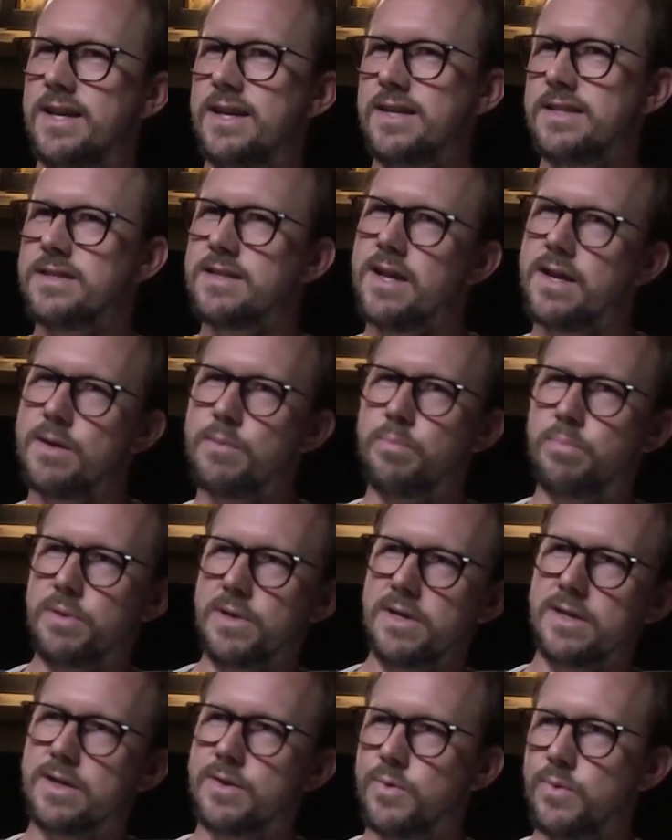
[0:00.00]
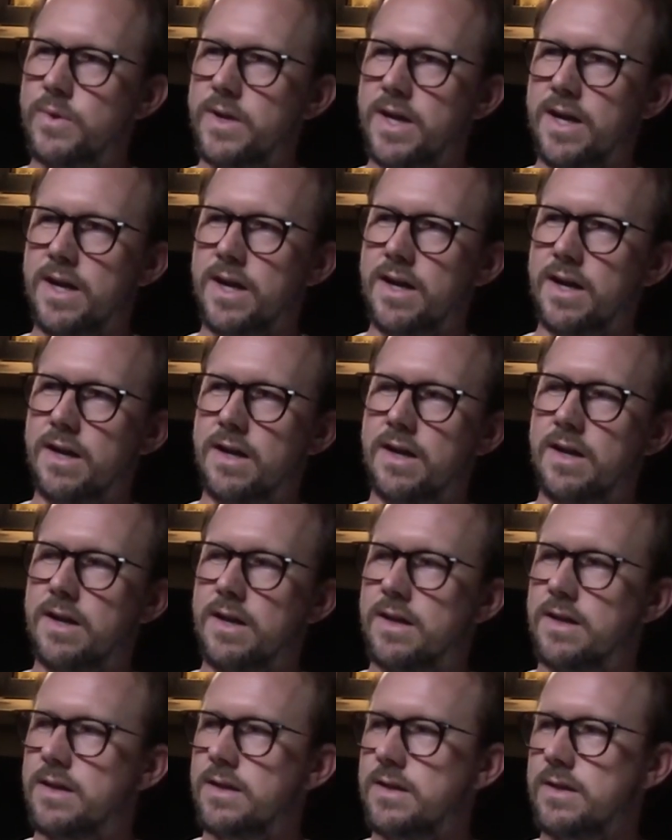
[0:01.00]
it's not a book where
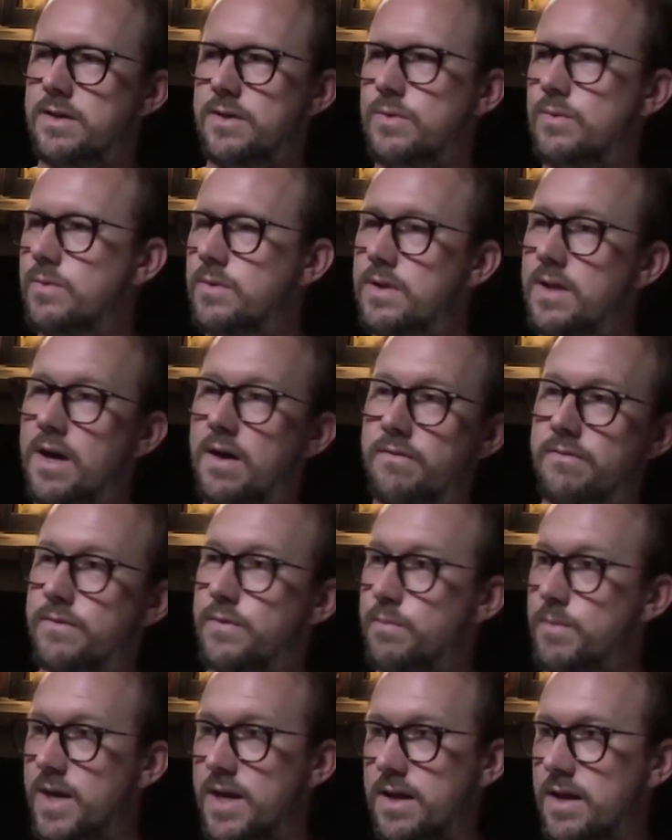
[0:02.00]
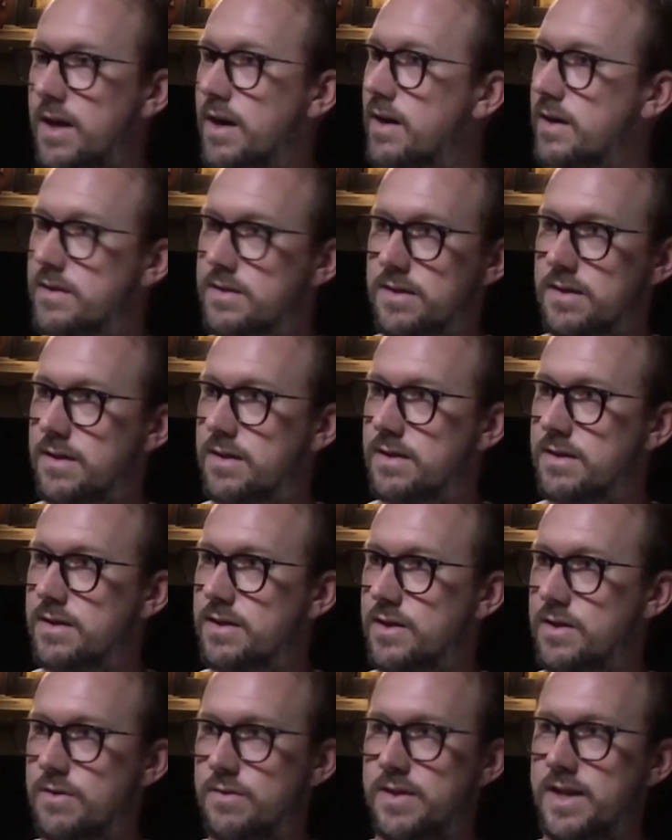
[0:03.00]
you love the main character.
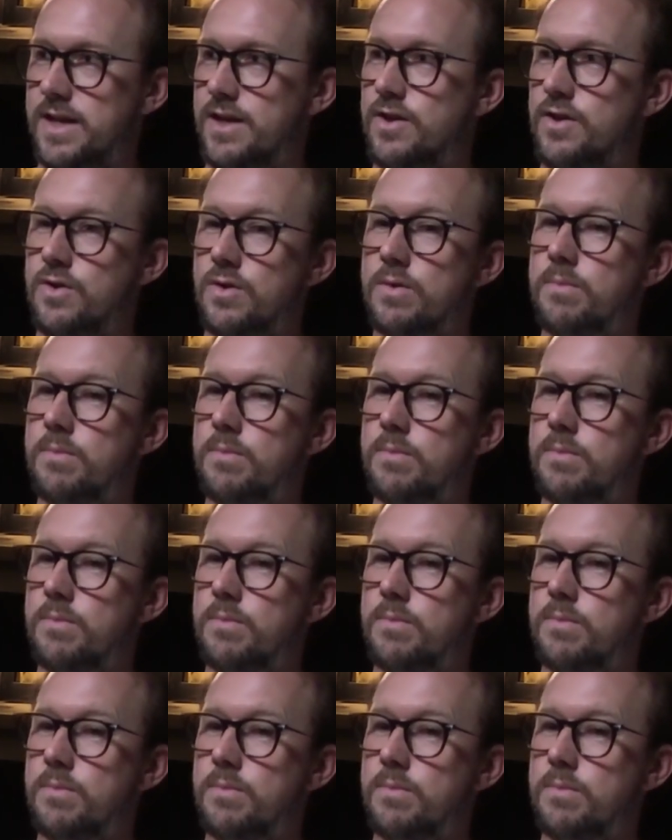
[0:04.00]
You know, like you're